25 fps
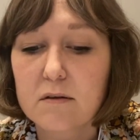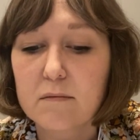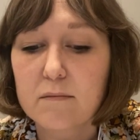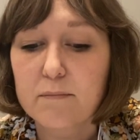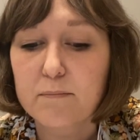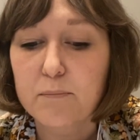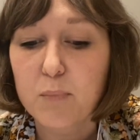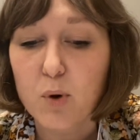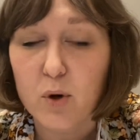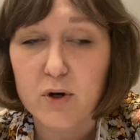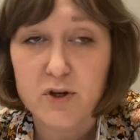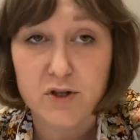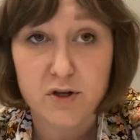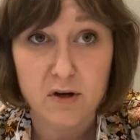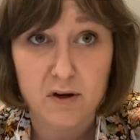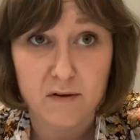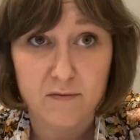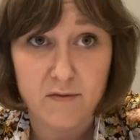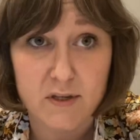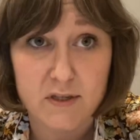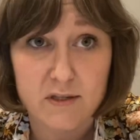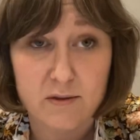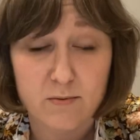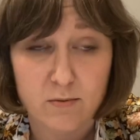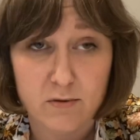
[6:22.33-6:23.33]
portion of
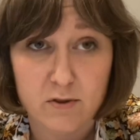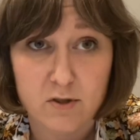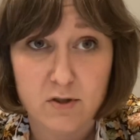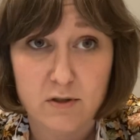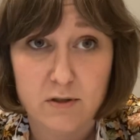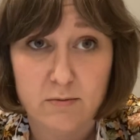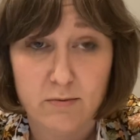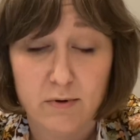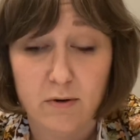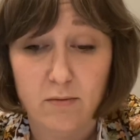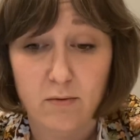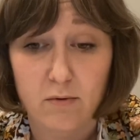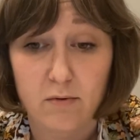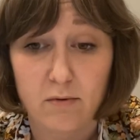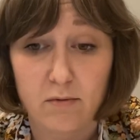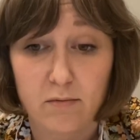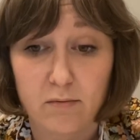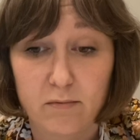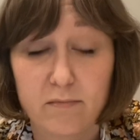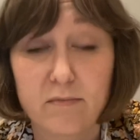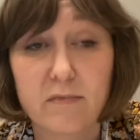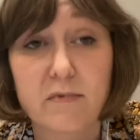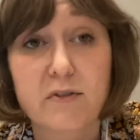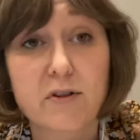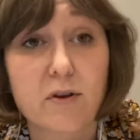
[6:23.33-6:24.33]
this, which is what
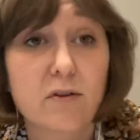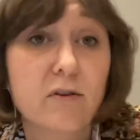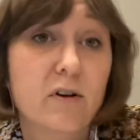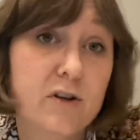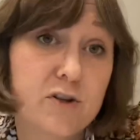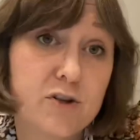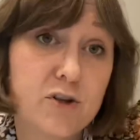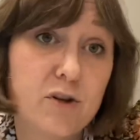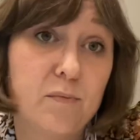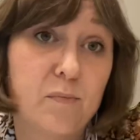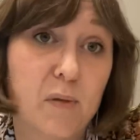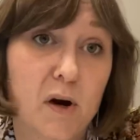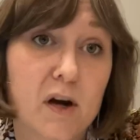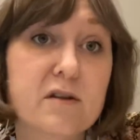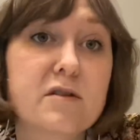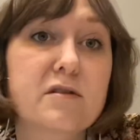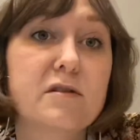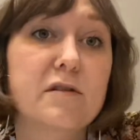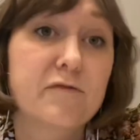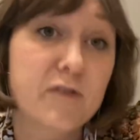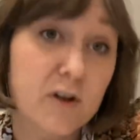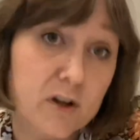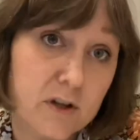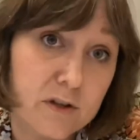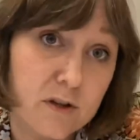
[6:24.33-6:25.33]
so there are two parts,
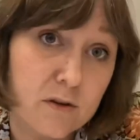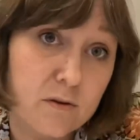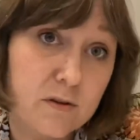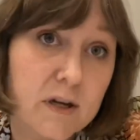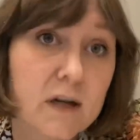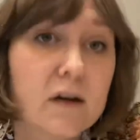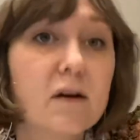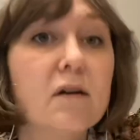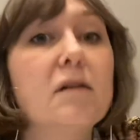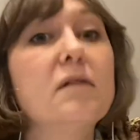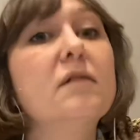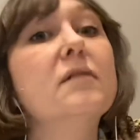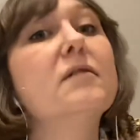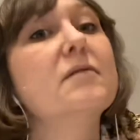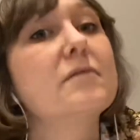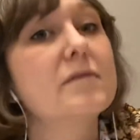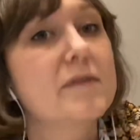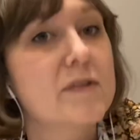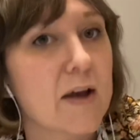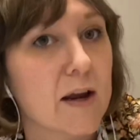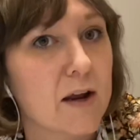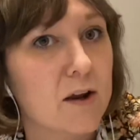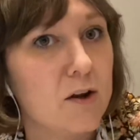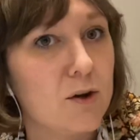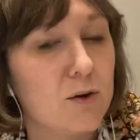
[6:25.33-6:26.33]
the first New Deal,
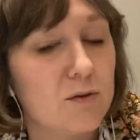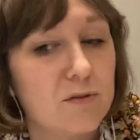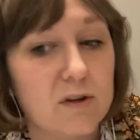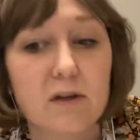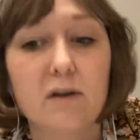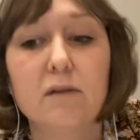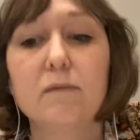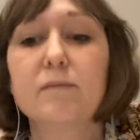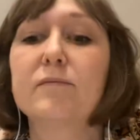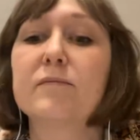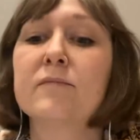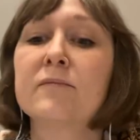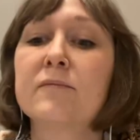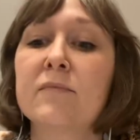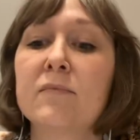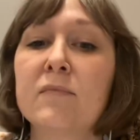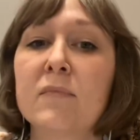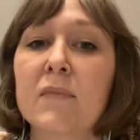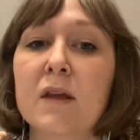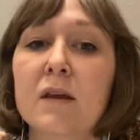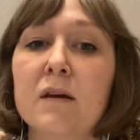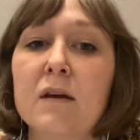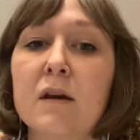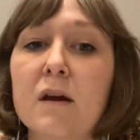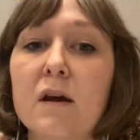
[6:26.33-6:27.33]
second New Deal.
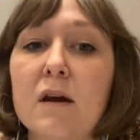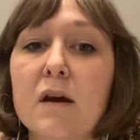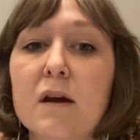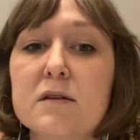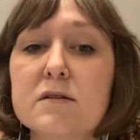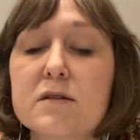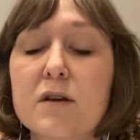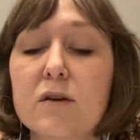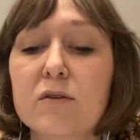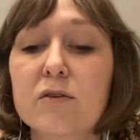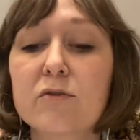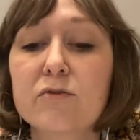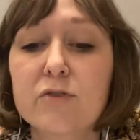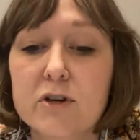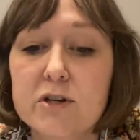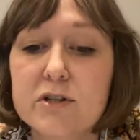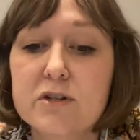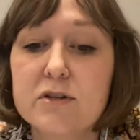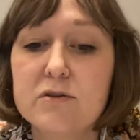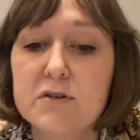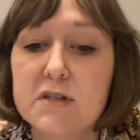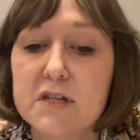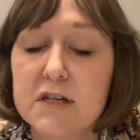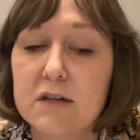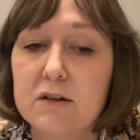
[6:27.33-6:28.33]
So the first
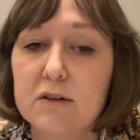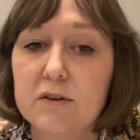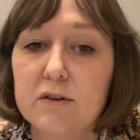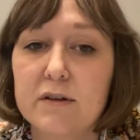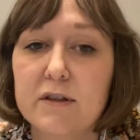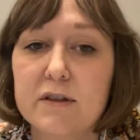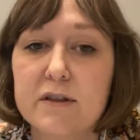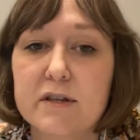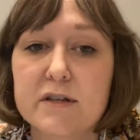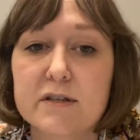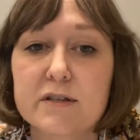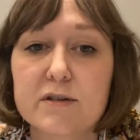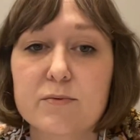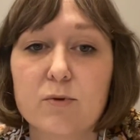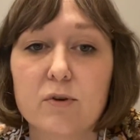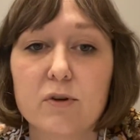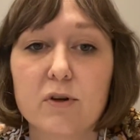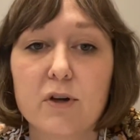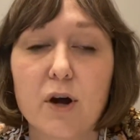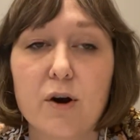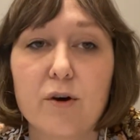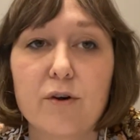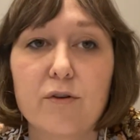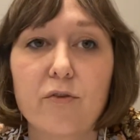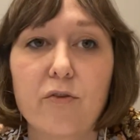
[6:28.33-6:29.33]
New Deal, this will
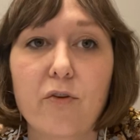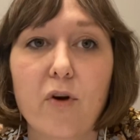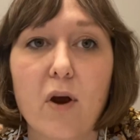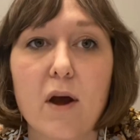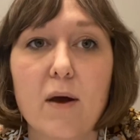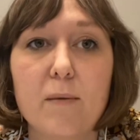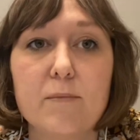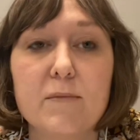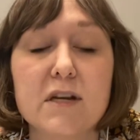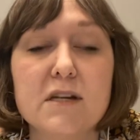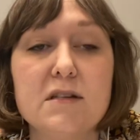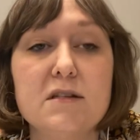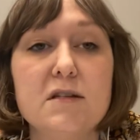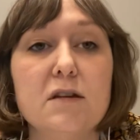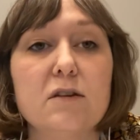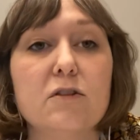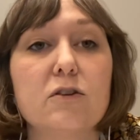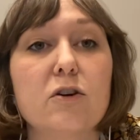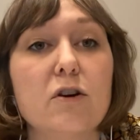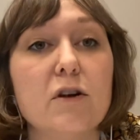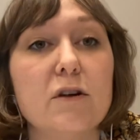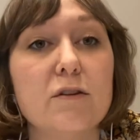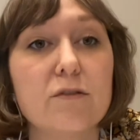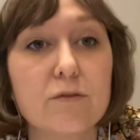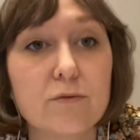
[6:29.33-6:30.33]
go from
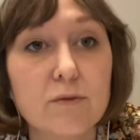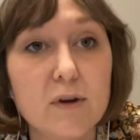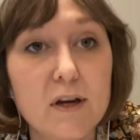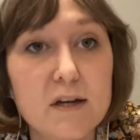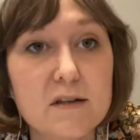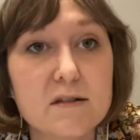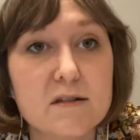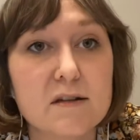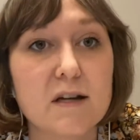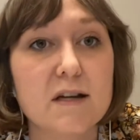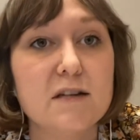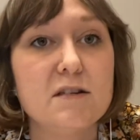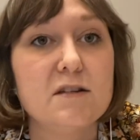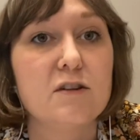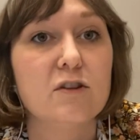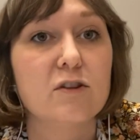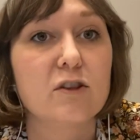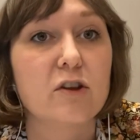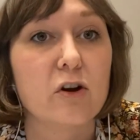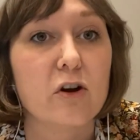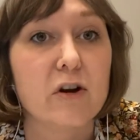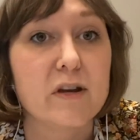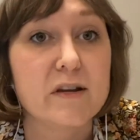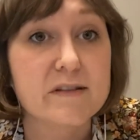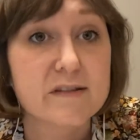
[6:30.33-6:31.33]
1933 to
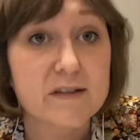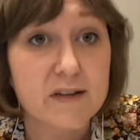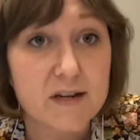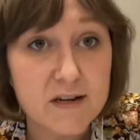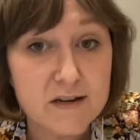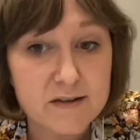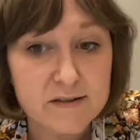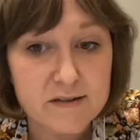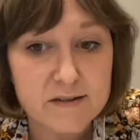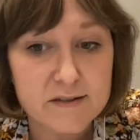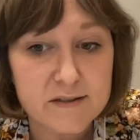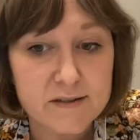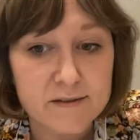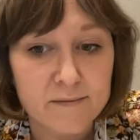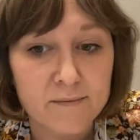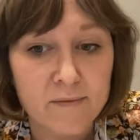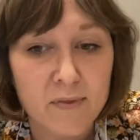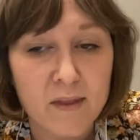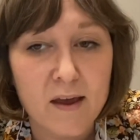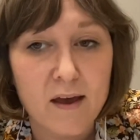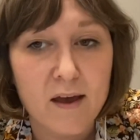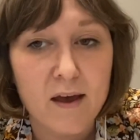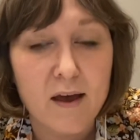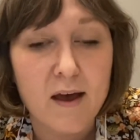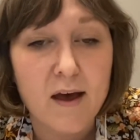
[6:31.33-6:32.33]
1936.
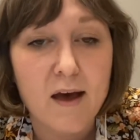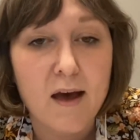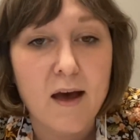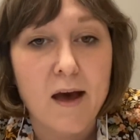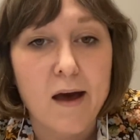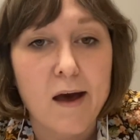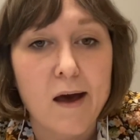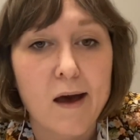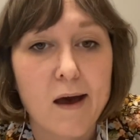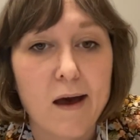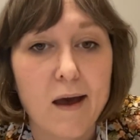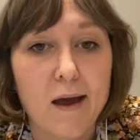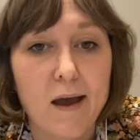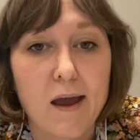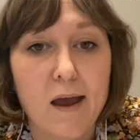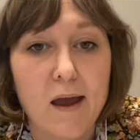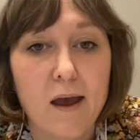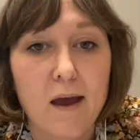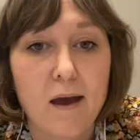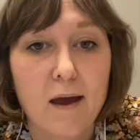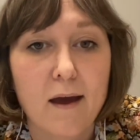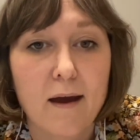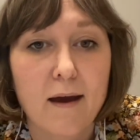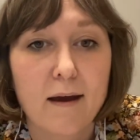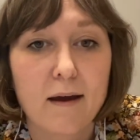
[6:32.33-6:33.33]

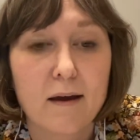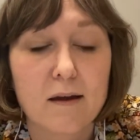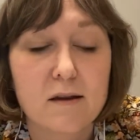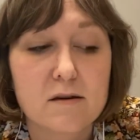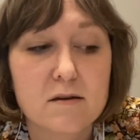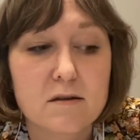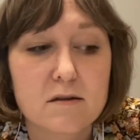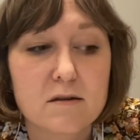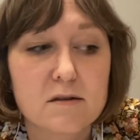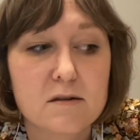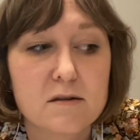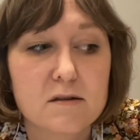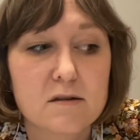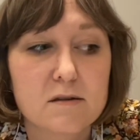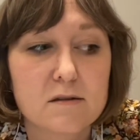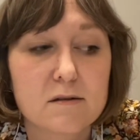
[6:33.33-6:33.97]
And